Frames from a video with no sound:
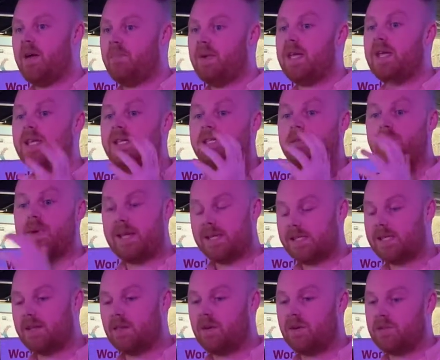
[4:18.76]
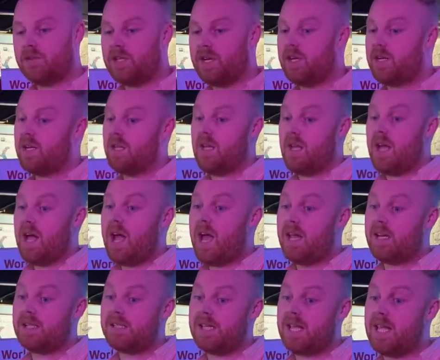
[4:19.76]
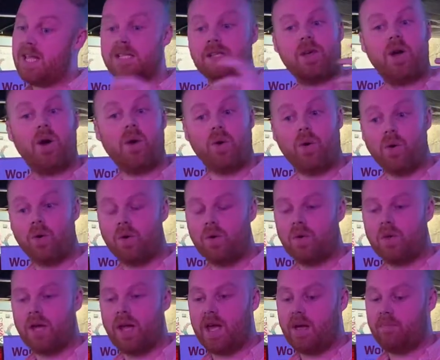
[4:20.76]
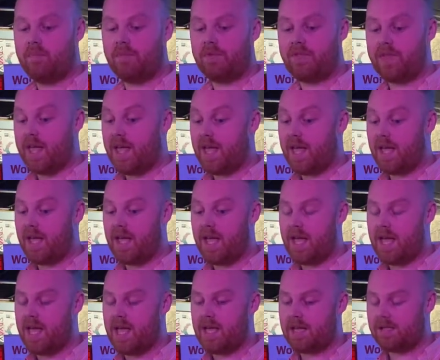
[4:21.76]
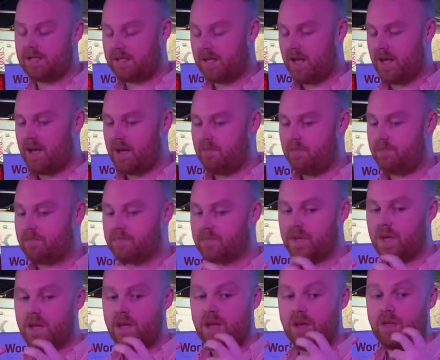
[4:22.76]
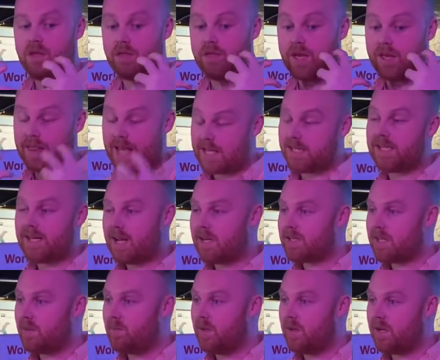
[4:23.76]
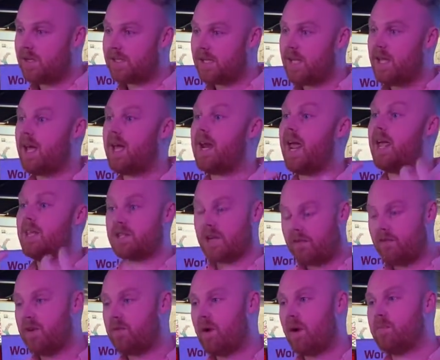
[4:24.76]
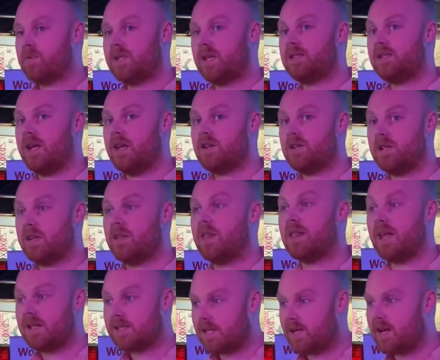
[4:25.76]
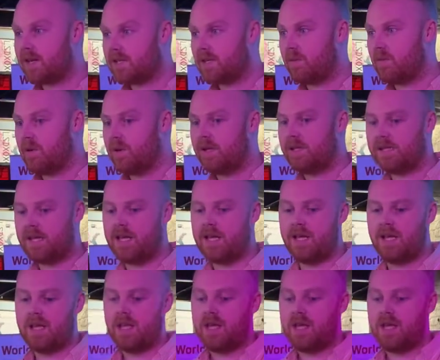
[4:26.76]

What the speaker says: He's based in London, and his whole thing is the Latinx community and HIV representation in the Latinx community.